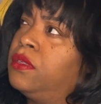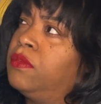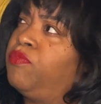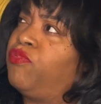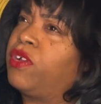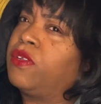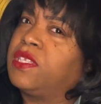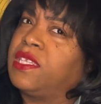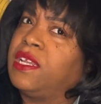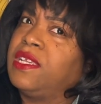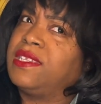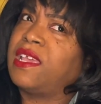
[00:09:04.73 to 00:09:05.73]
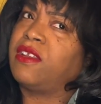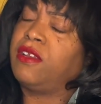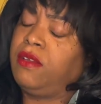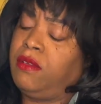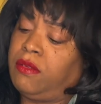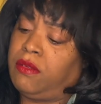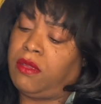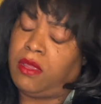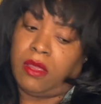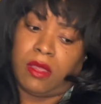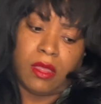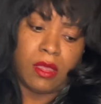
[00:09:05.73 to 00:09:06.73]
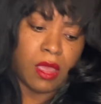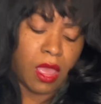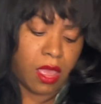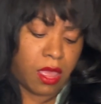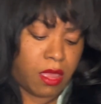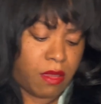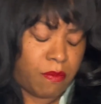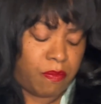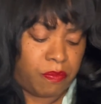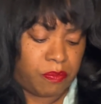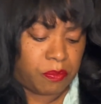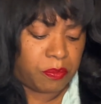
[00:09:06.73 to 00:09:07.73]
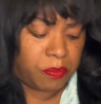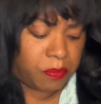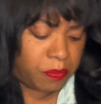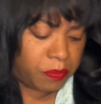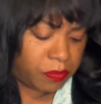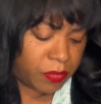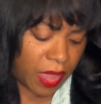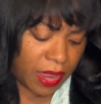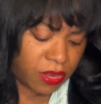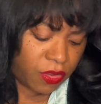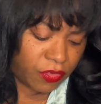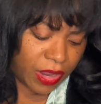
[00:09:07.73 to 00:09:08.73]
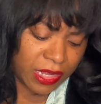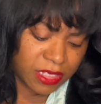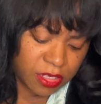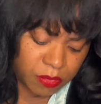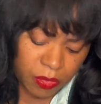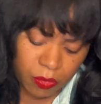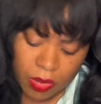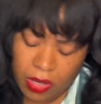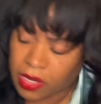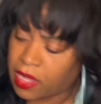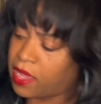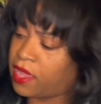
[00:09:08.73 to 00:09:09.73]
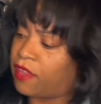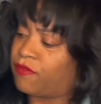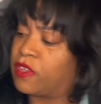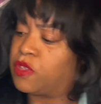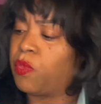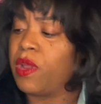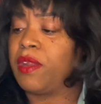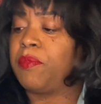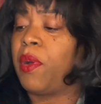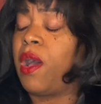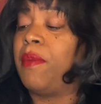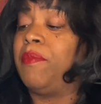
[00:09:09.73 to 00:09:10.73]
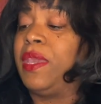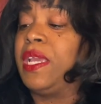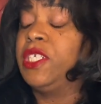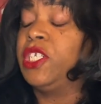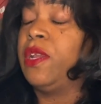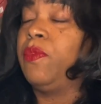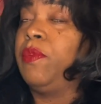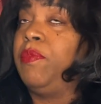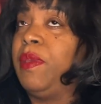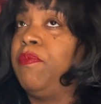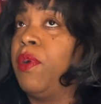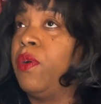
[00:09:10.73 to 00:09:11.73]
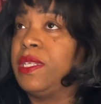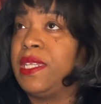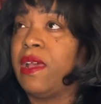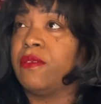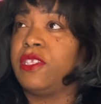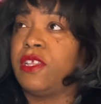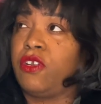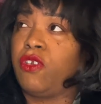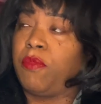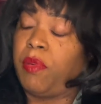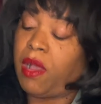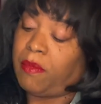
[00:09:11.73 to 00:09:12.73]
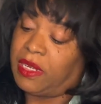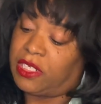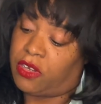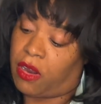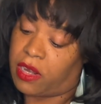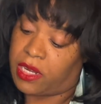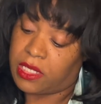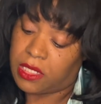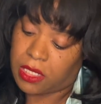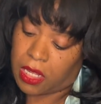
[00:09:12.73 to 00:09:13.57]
Brickell City Center. I know there has to be one. If there's one in Palm Beach, it would be Boca Town Center or Palm Beach Gardens.